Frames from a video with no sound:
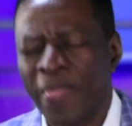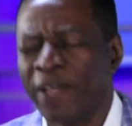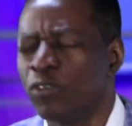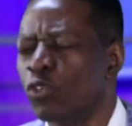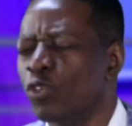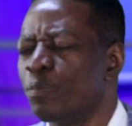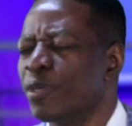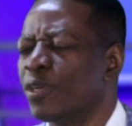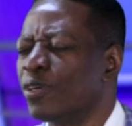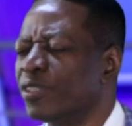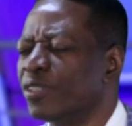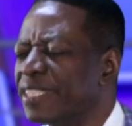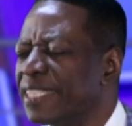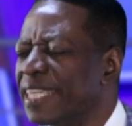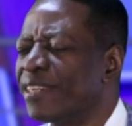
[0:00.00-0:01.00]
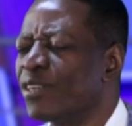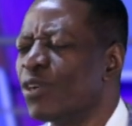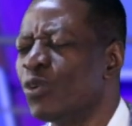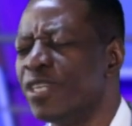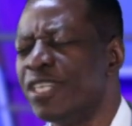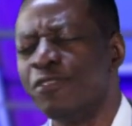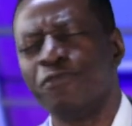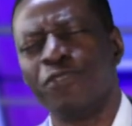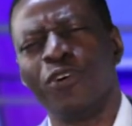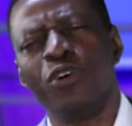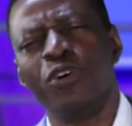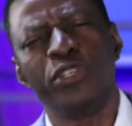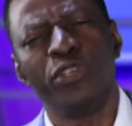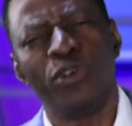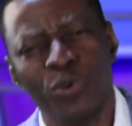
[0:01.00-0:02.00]
Don't be concerned only for
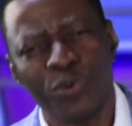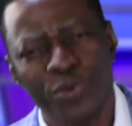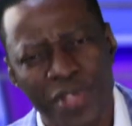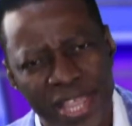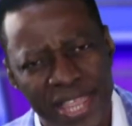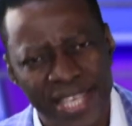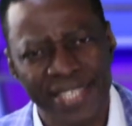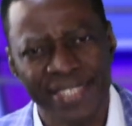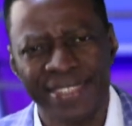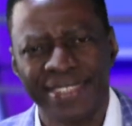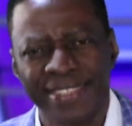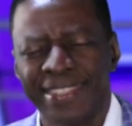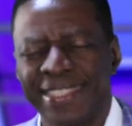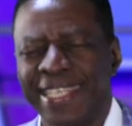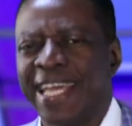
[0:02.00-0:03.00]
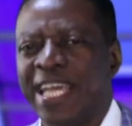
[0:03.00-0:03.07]
your own things.